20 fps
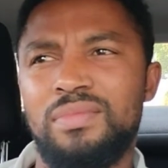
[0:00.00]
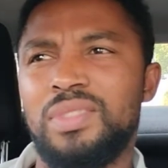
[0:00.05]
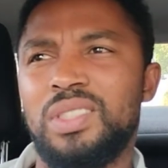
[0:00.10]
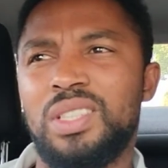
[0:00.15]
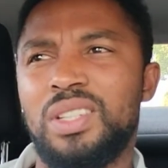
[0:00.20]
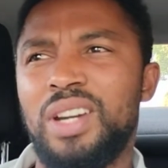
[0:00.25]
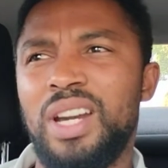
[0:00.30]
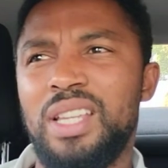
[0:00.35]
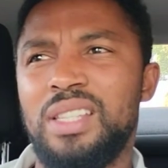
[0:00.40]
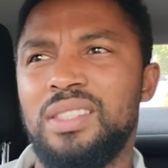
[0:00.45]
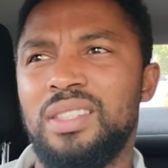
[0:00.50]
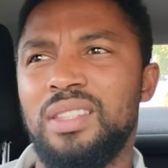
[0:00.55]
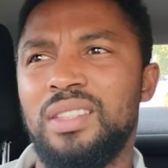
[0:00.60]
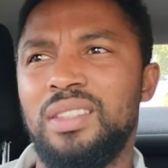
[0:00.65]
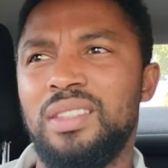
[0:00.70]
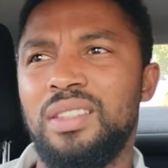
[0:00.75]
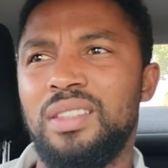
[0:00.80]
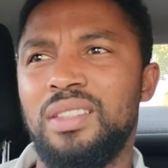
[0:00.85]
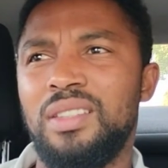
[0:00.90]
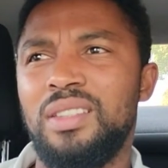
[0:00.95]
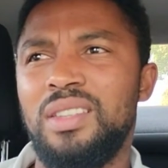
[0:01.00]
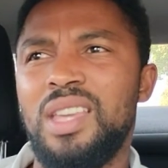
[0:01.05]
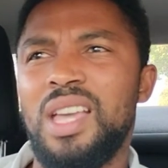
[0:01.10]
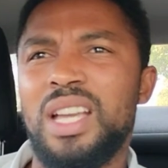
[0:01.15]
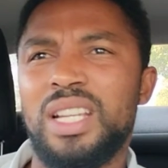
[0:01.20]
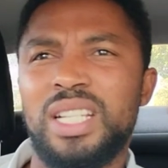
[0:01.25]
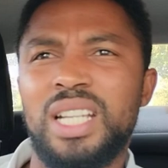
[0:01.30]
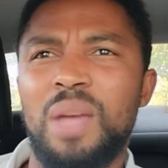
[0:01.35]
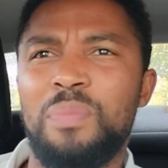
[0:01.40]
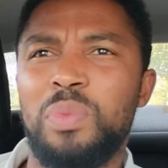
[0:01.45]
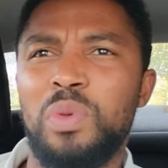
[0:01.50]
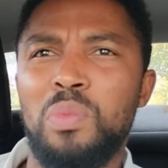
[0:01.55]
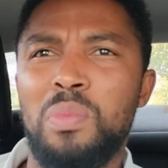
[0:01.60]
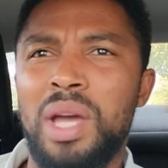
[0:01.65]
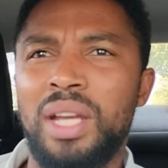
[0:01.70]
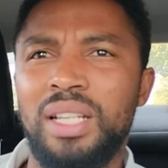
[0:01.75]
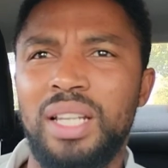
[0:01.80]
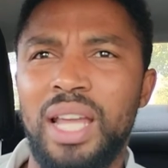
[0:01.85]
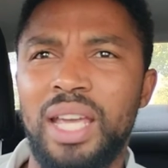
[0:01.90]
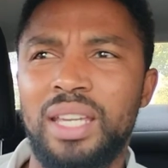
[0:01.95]
it's crazy yeah sharp you
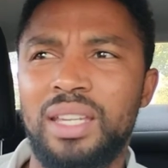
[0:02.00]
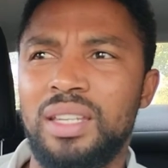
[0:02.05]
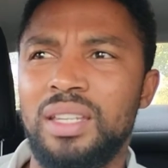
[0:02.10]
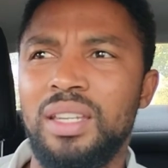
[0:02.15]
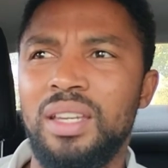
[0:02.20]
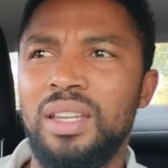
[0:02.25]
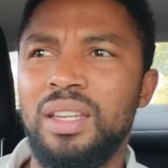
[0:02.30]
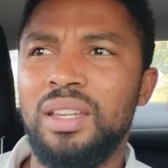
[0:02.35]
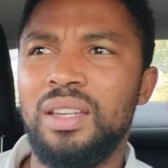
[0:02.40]
might like